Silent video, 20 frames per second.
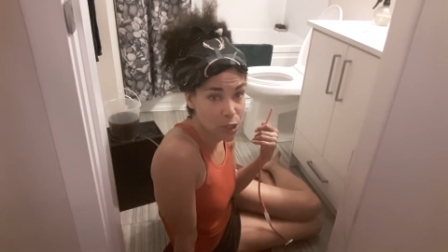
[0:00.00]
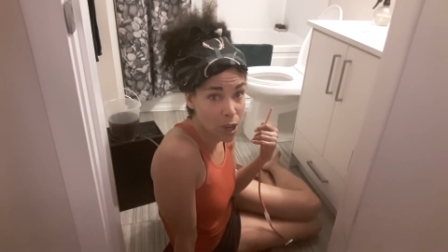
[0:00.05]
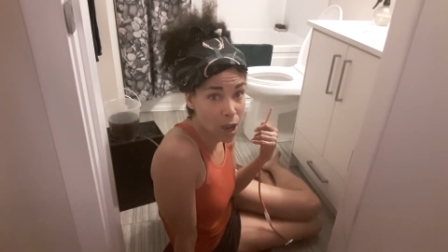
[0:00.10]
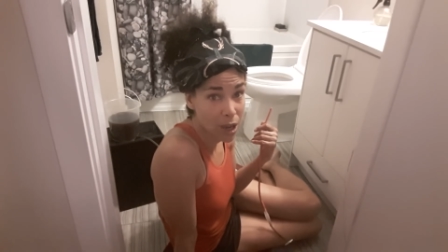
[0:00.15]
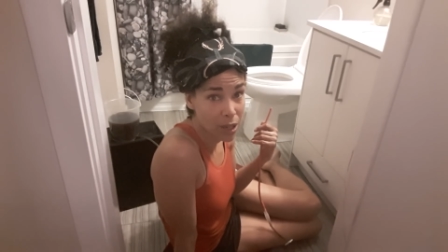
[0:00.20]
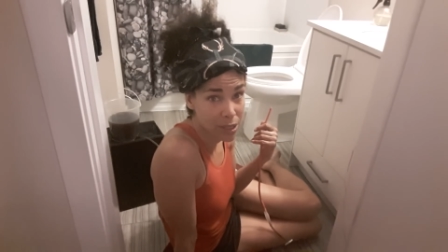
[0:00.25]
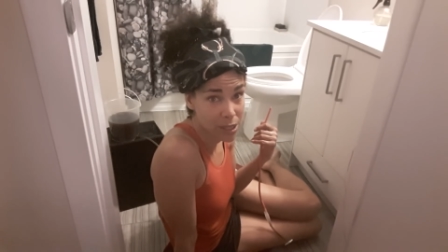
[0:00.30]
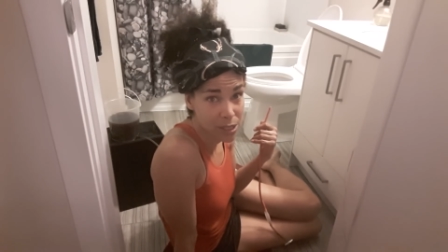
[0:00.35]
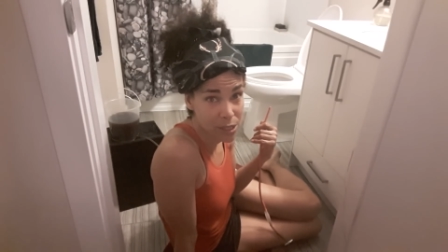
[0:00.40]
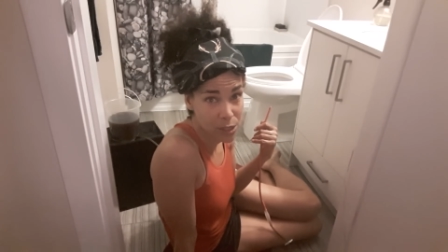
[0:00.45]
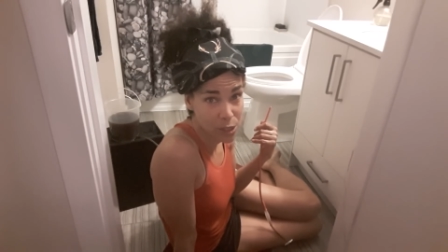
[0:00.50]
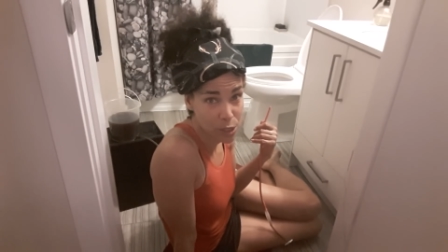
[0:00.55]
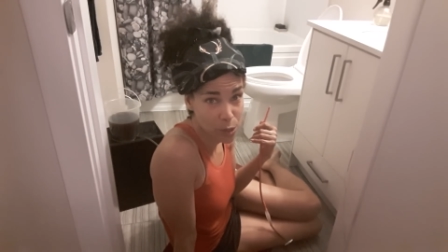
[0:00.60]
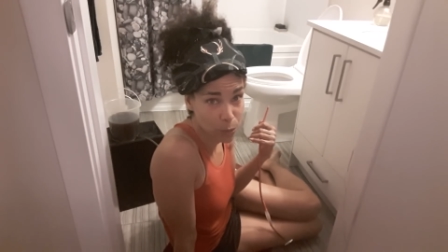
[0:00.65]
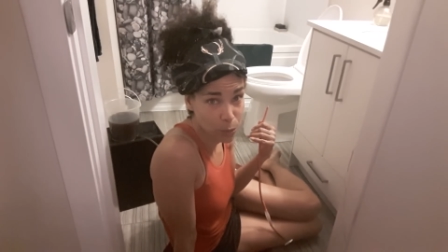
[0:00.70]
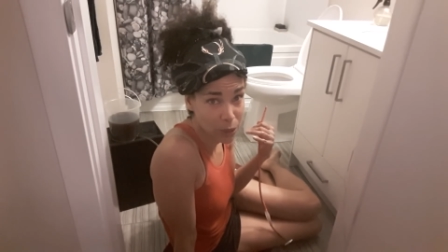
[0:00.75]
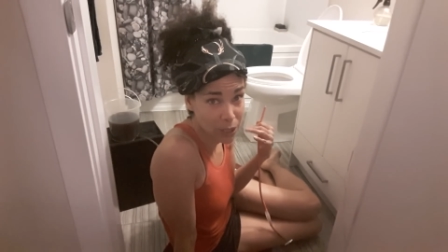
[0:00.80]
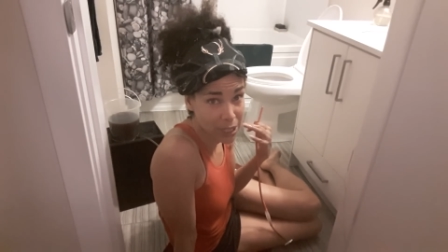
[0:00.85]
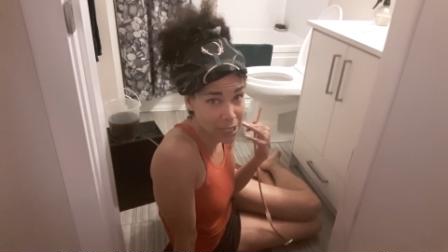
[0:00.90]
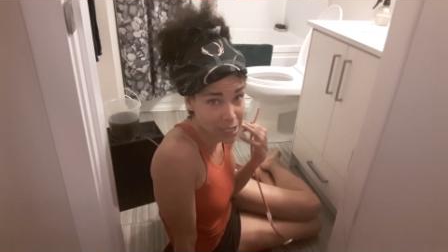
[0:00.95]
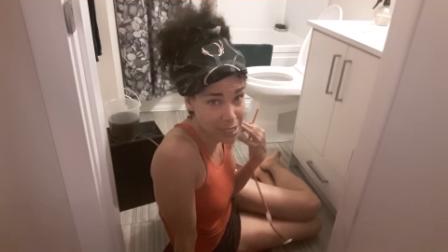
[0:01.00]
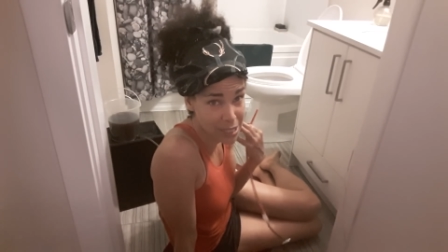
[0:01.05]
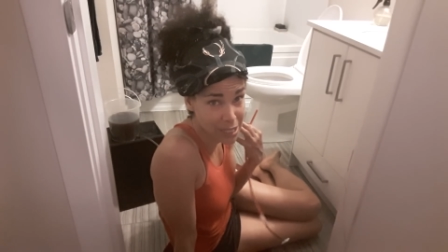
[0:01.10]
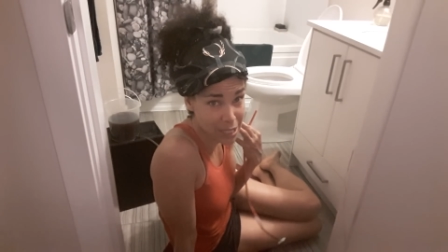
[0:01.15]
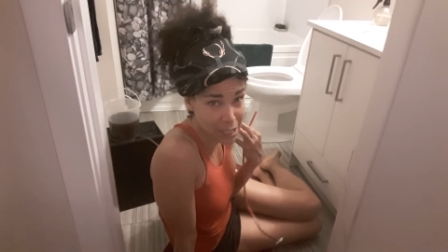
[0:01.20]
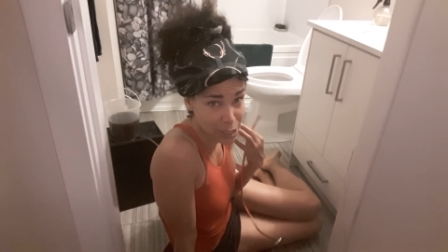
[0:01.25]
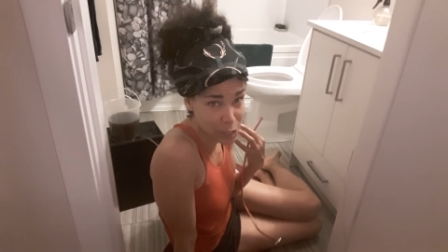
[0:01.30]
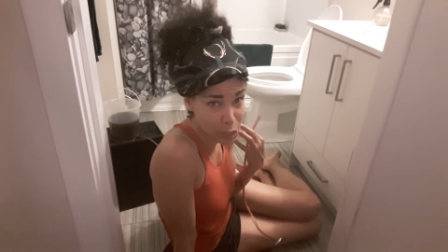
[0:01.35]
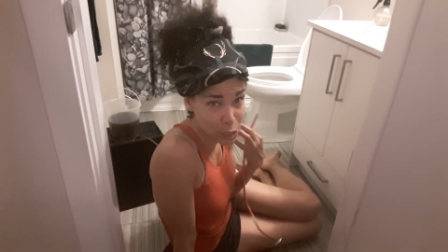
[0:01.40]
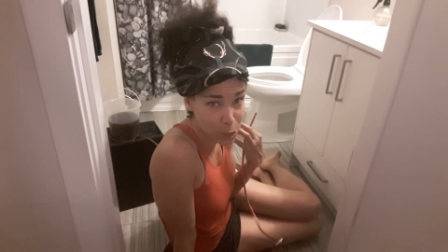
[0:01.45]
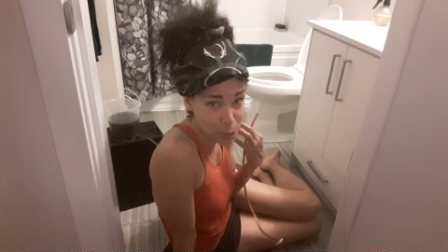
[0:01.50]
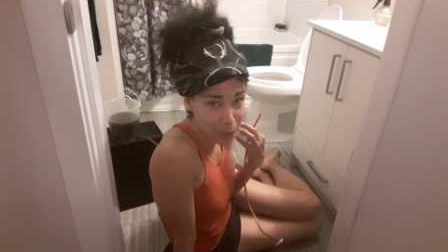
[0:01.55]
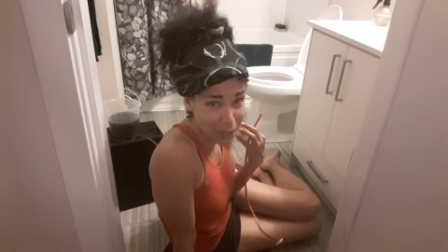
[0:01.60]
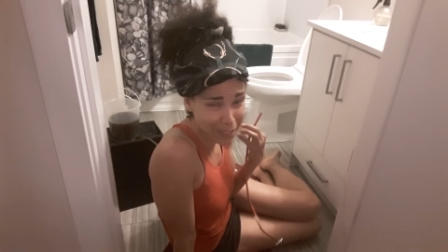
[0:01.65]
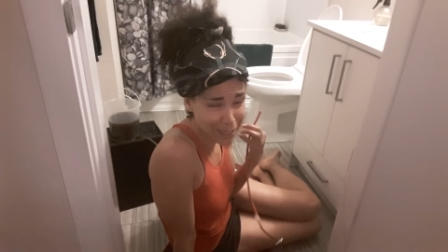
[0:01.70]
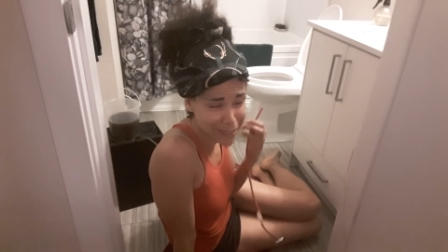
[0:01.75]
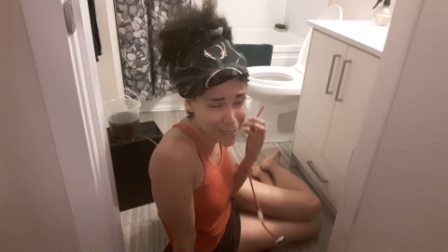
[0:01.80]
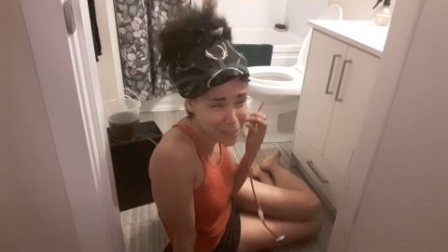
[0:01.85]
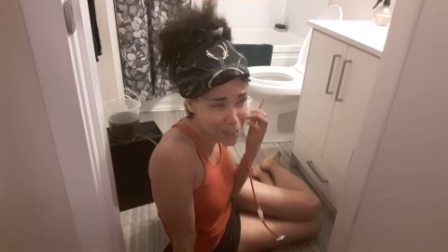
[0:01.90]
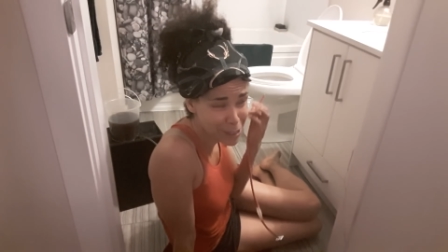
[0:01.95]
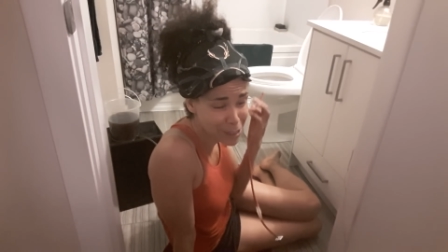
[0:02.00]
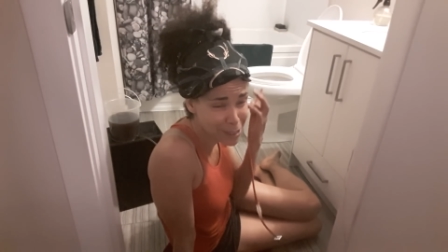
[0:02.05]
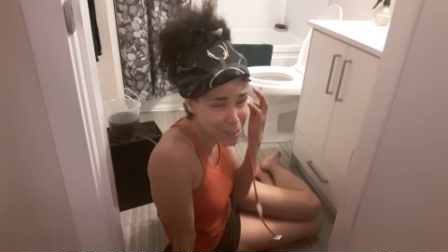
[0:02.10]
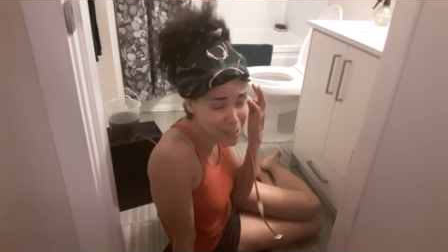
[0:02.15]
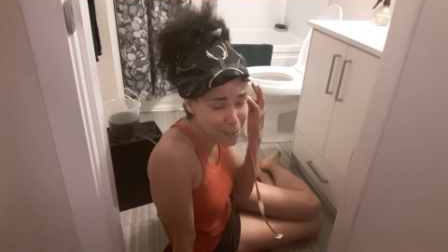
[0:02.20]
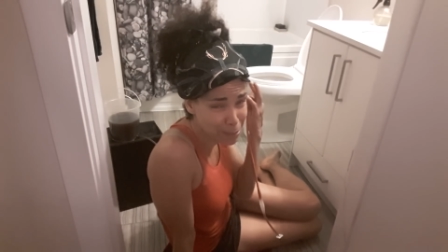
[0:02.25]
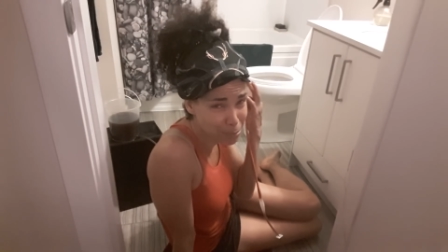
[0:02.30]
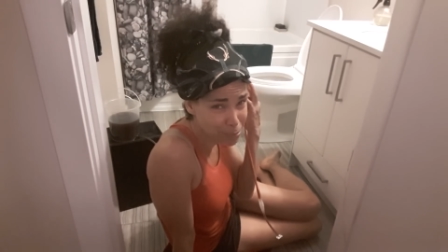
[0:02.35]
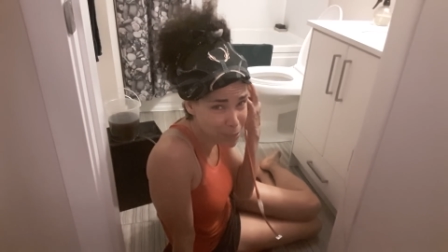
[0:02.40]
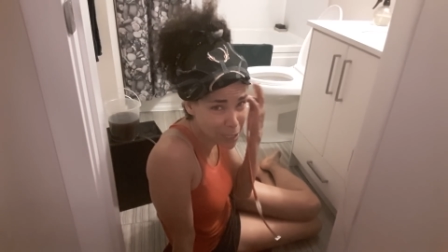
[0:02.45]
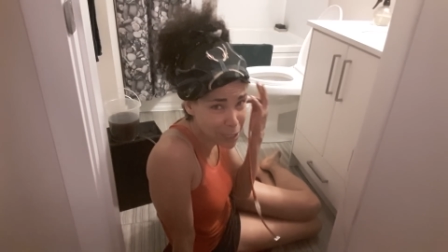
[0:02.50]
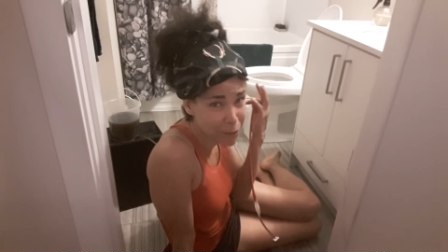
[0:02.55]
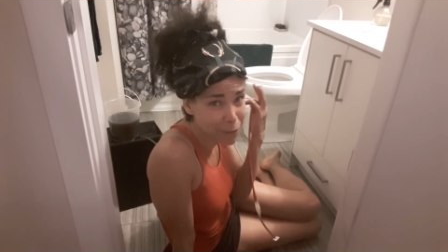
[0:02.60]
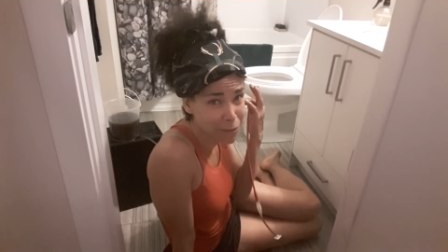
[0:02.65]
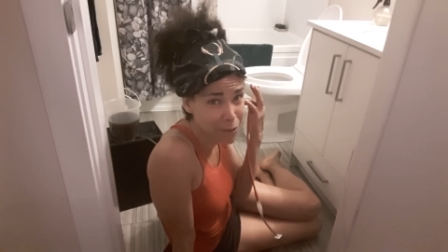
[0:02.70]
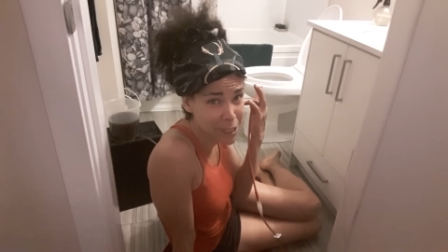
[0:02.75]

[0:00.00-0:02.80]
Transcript: toxins to release into, like with just a bit of